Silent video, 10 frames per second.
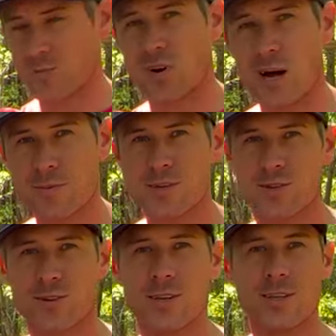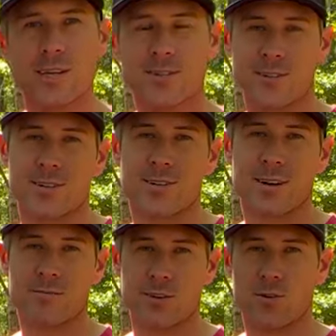proper circulation
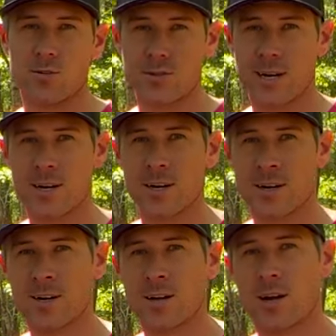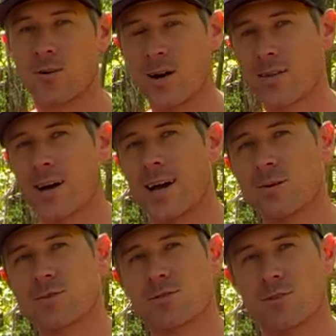of the colder air around the
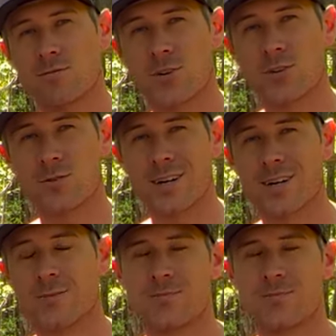items in your refrigerator.